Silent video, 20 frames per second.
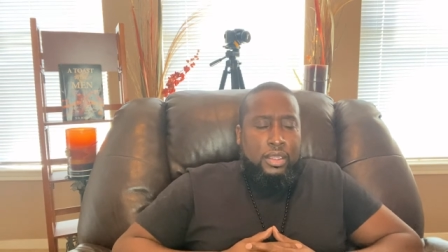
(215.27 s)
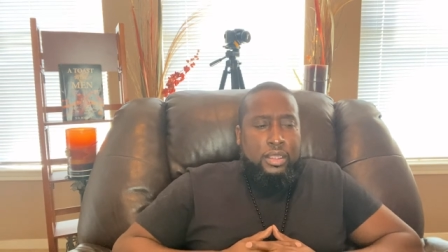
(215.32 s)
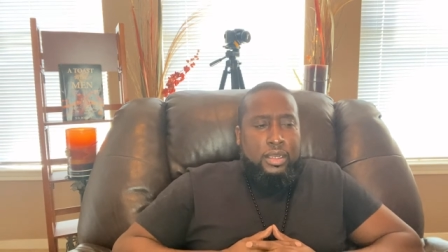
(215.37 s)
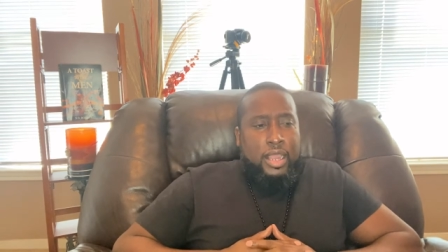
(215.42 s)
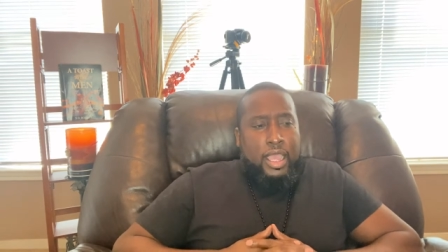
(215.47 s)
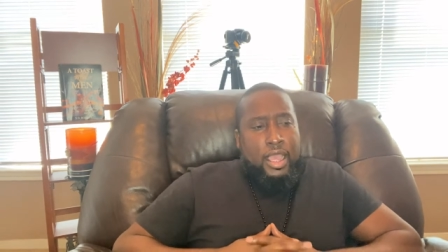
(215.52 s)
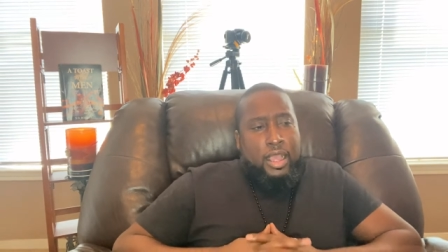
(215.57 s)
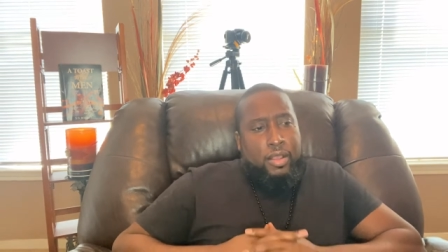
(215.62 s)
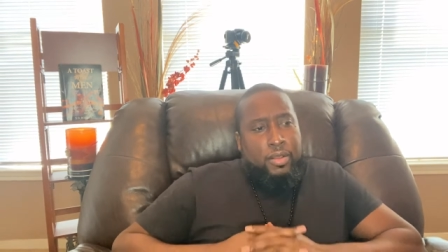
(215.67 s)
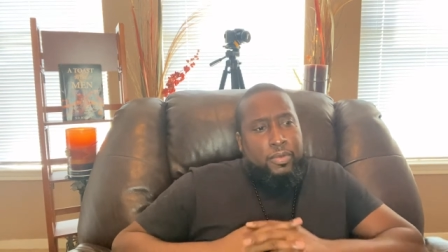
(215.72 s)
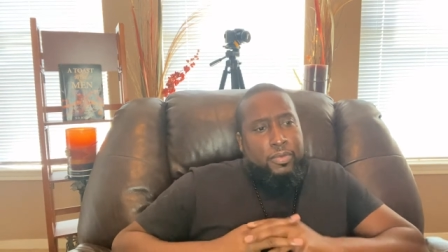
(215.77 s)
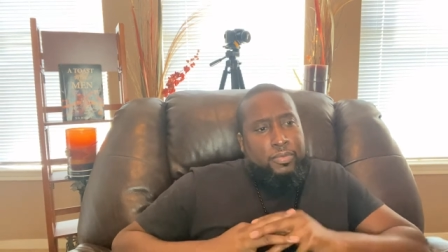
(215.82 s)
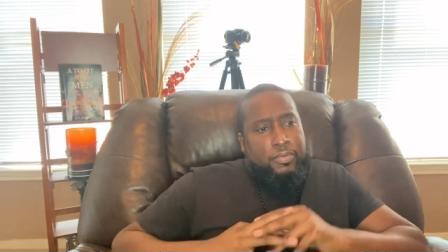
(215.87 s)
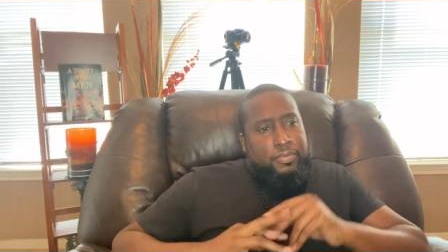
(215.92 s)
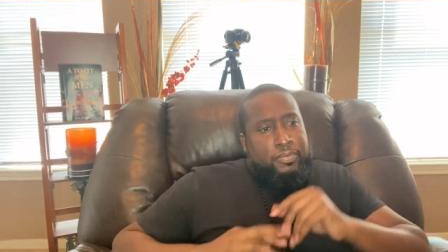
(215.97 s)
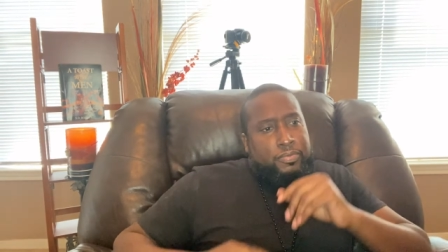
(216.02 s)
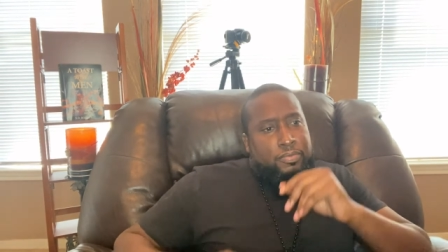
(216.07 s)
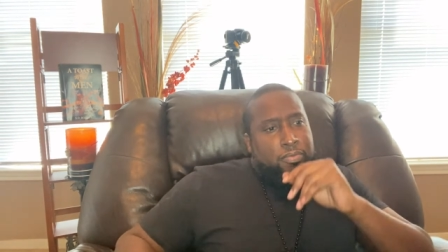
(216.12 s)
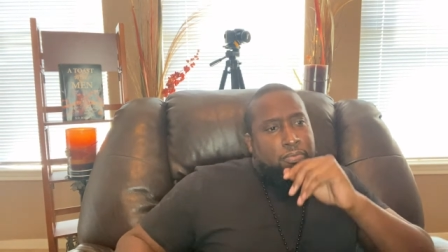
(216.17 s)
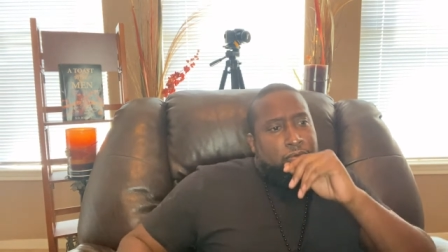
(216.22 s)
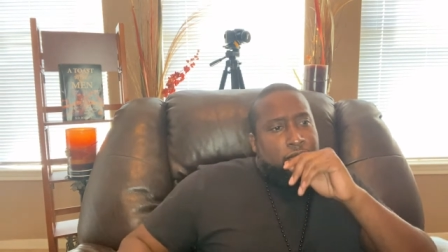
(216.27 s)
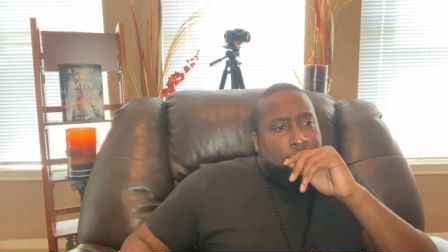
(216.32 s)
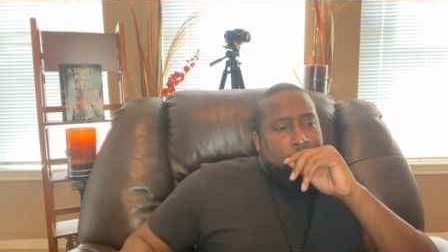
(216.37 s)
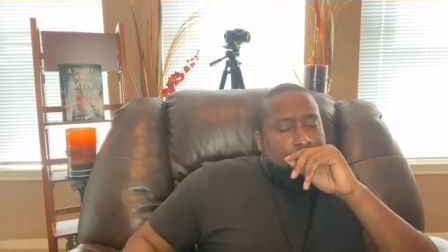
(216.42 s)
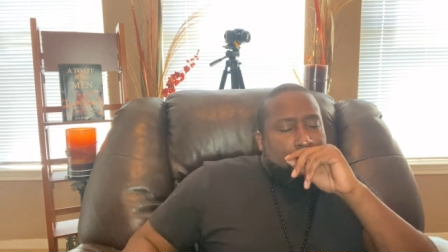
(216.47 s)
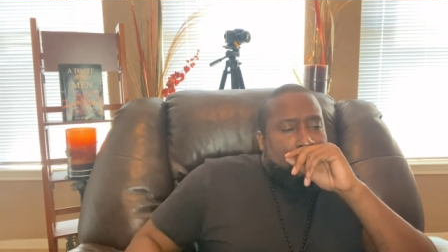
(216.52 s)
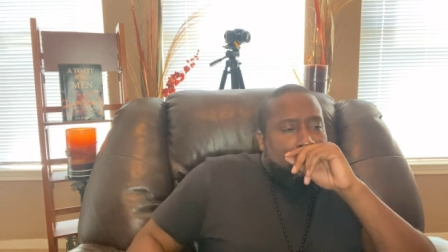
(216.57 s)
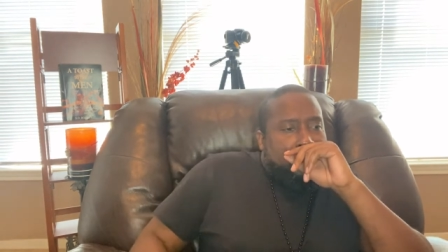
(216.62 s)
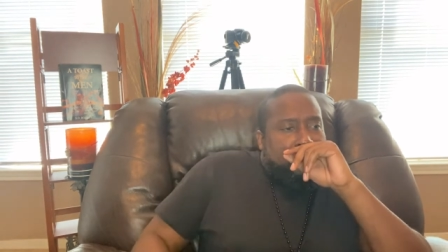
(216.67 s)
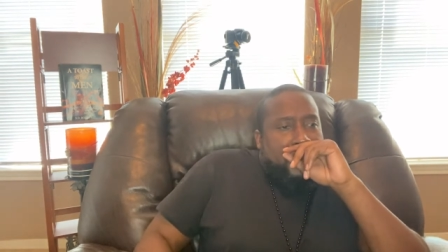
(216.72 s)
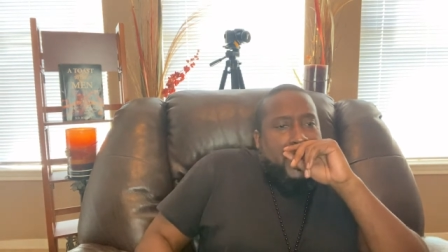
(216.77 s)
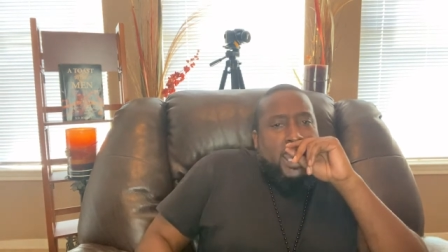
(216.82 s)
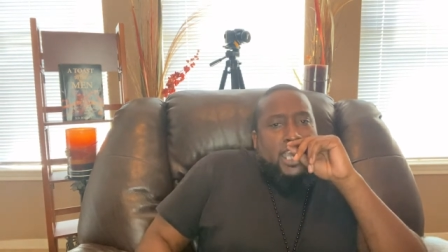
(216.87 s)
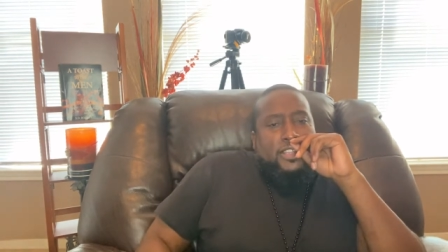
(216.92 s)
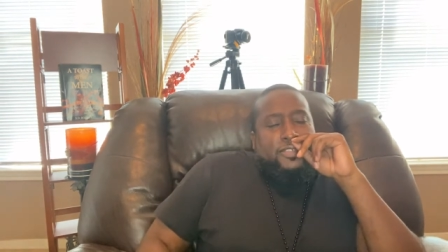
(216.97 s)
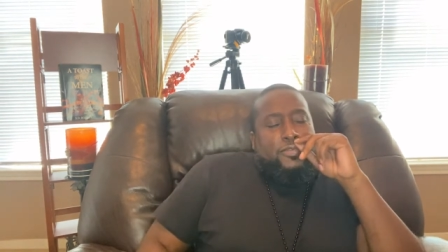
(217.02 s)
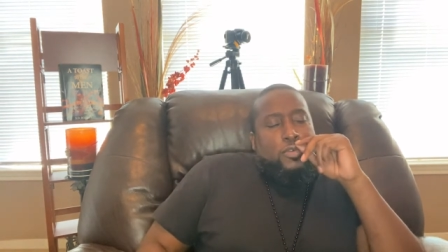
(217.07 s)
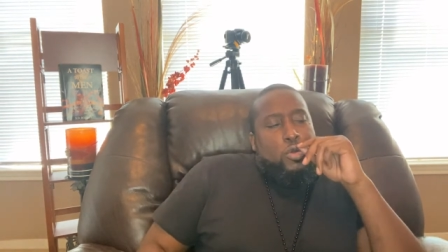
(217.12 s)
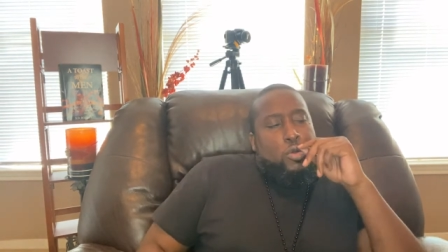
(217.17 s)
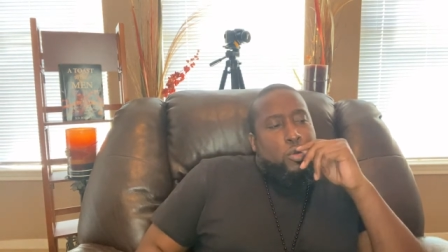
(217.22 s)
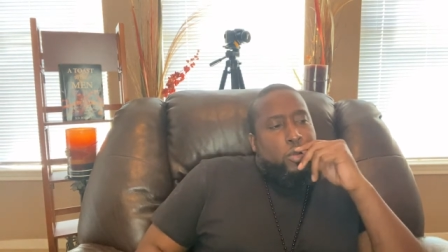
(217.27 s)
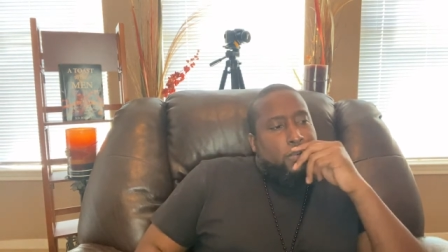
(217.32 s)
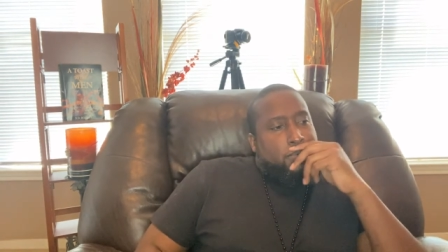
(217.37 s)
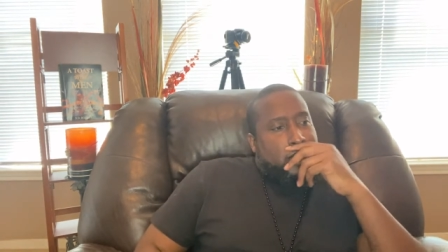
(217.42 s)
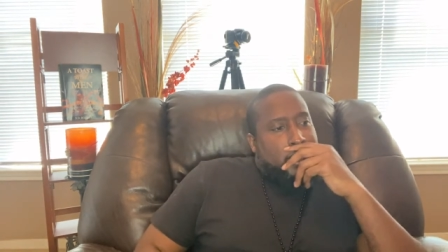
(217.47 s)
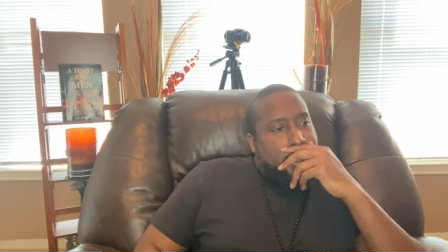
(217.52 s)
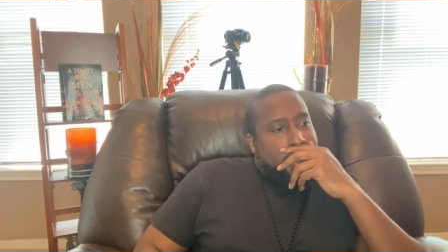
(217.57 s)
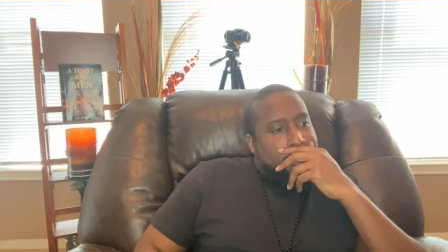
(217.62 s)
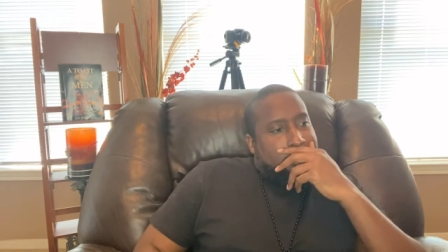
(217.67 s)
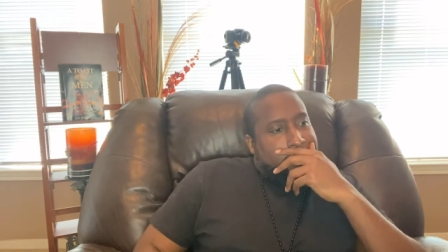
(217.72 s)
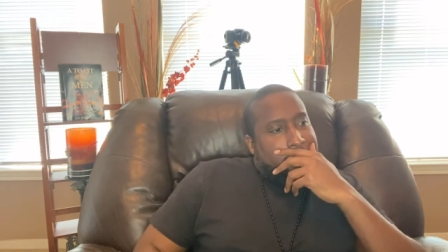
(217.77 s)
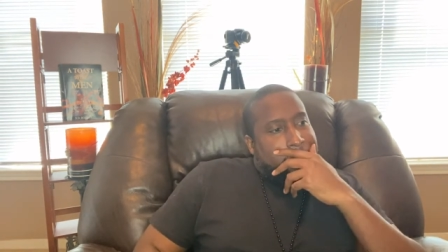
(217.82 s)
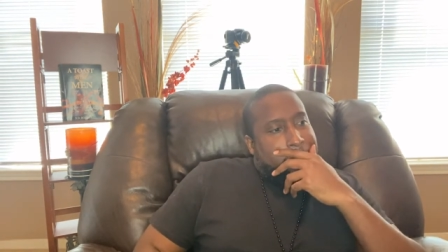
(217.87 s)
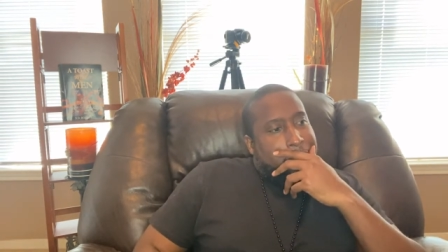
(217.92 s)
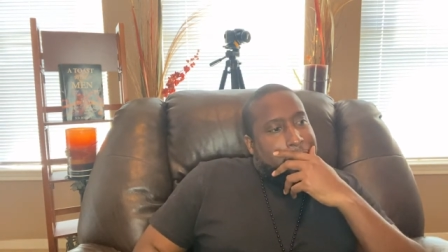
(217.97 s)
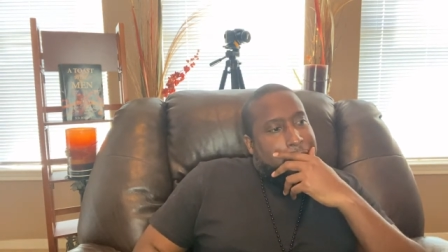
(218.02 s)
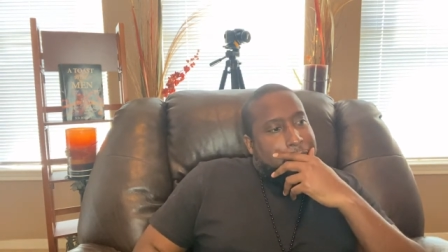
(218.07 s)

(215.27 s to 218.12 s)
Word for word: Now, fast forward, man.